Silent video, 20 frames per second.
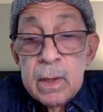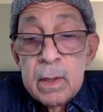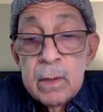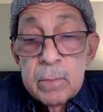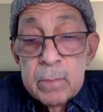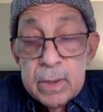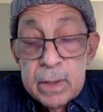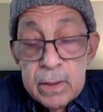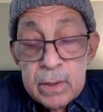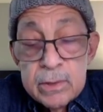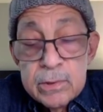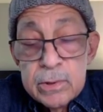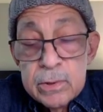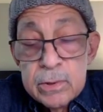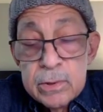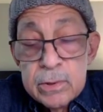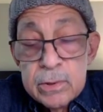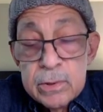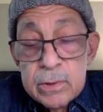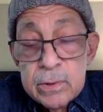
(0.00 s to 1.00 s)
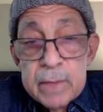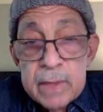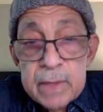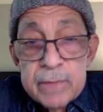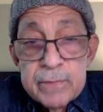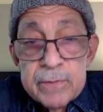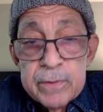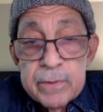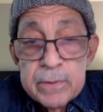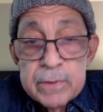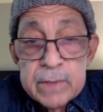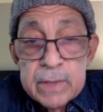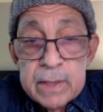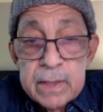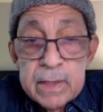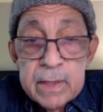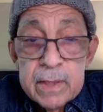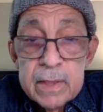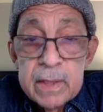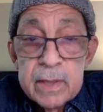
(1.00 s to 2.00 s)
But I also told them that if there was
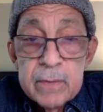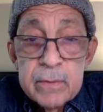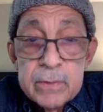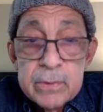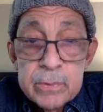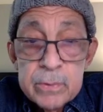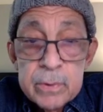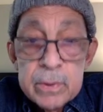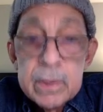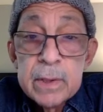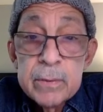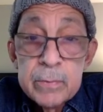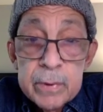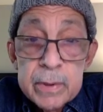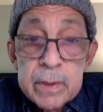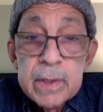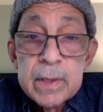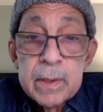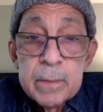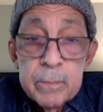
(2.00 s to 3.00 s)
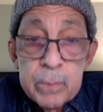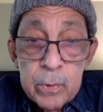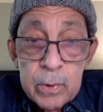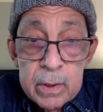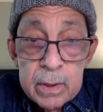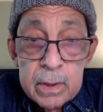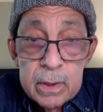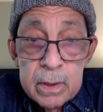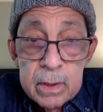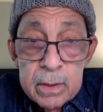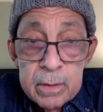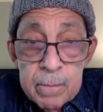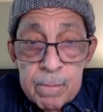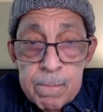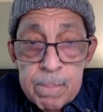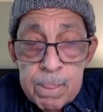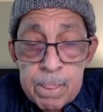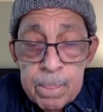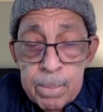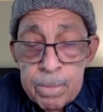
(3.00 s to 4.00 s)
anything that was really, really important,
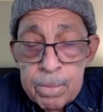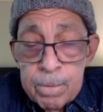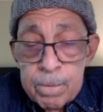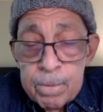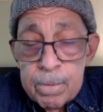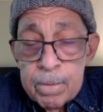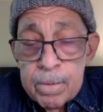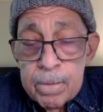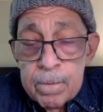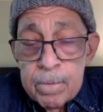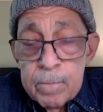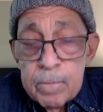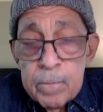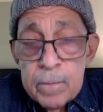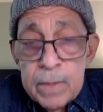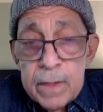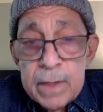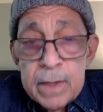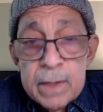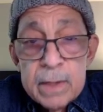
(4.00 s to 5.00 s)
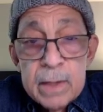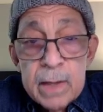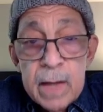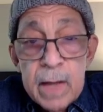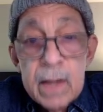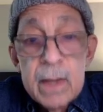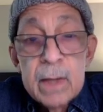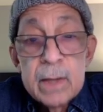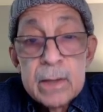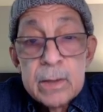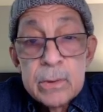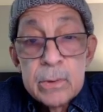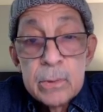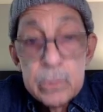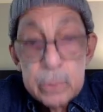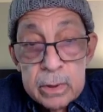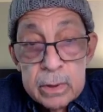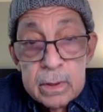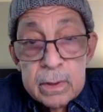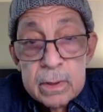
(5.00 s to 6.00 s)
they could knock on the
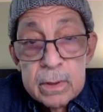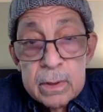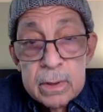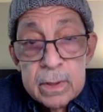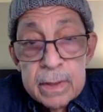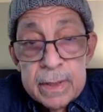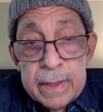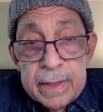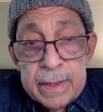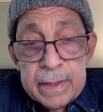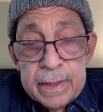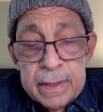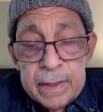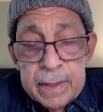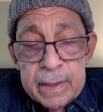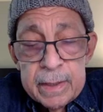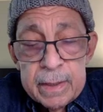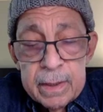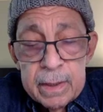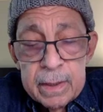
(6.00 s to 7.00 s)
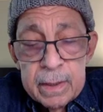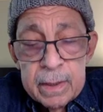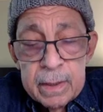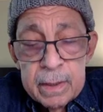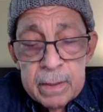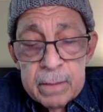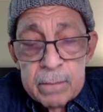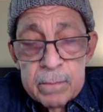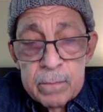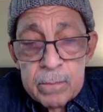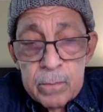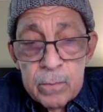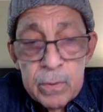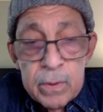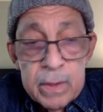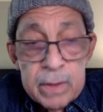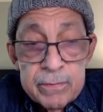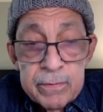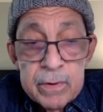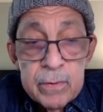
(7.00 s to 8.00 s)
door, and then
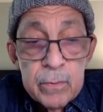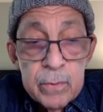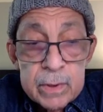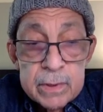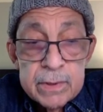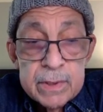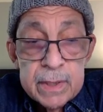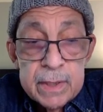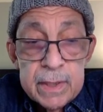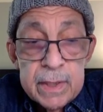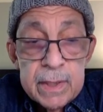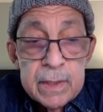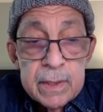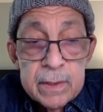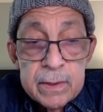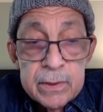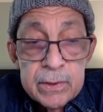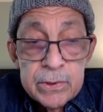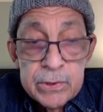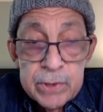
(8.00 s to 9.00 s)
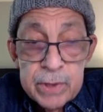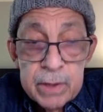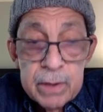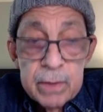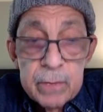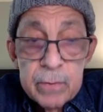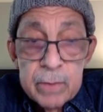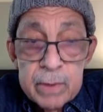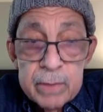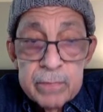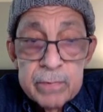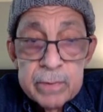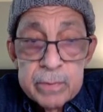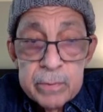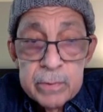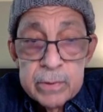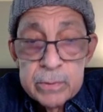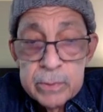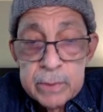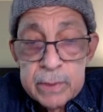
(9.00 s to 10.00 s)
whatever it was they needed to share or whatever it
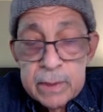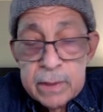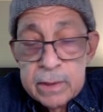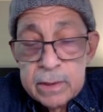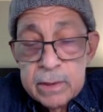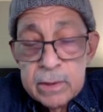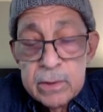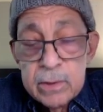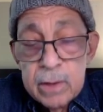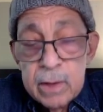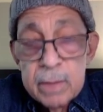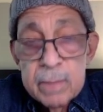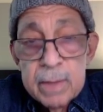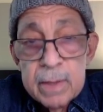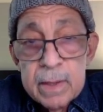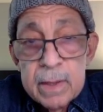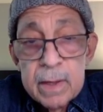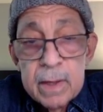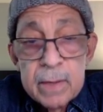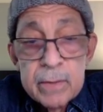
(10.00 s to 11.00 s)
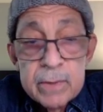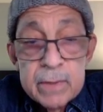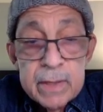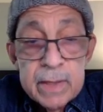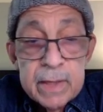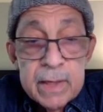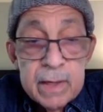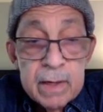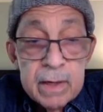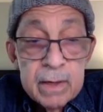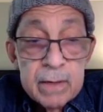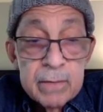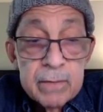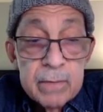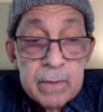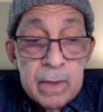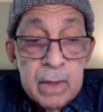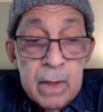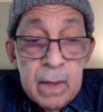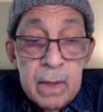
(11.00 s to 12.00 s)
was we needed to talk about, I would take care of.
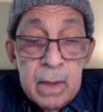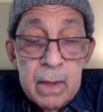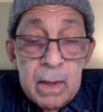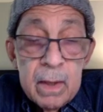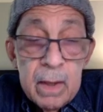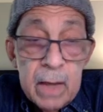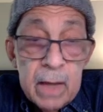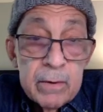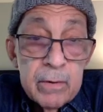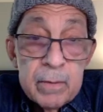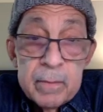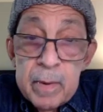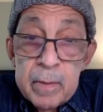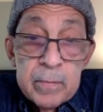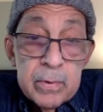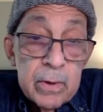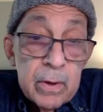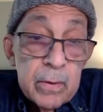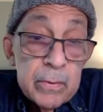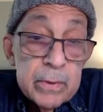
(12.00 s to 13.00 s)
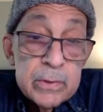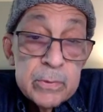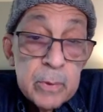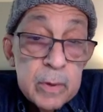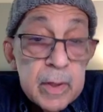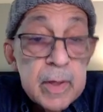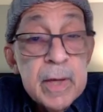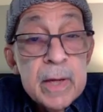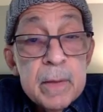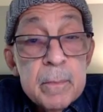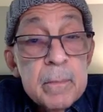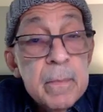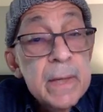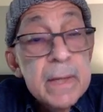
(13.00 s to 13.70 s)
I remember always working.